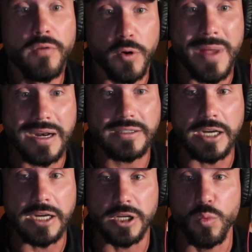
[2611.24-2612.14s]
for
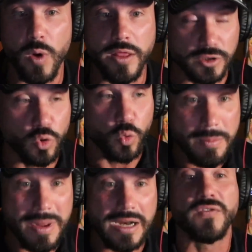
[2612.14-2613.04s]
meditation, whether it's
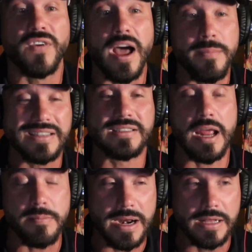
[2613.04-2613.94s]
3 minutes, 5 minutes,
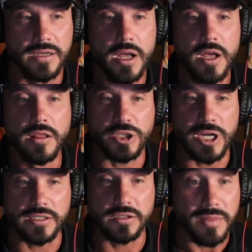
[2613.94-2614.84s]
10 minutes, the
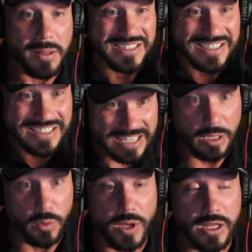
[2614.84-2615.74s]
chances of them
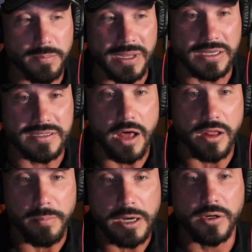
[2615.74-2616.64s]
sticking with it, because now
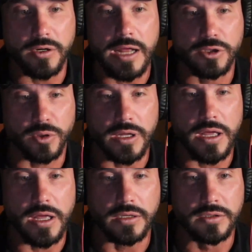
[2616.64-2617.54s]
the barrier to entry
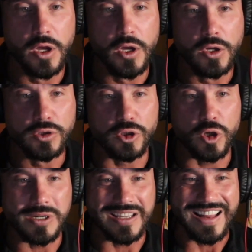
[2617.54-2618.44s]
is so
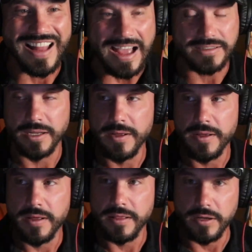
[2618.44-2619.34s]
much less,
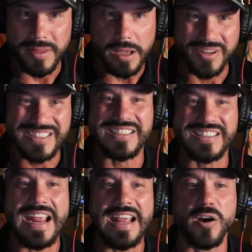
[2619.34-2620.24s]
they'll be able to
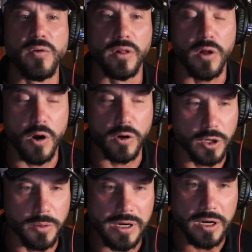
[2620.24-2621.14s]
sustain that over the long
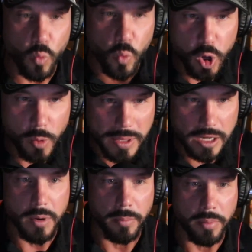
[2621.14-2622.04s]
term, and it will
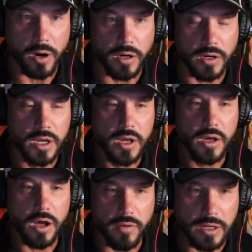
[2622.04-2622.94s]
become a part
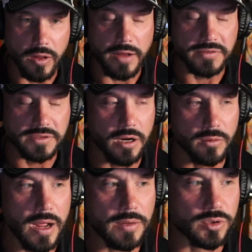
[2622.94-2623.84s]
of their lifestyle,
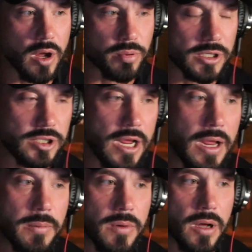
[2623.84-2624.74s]
right? So I
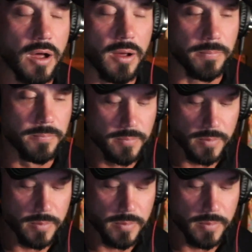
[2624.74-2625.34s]
appreciate the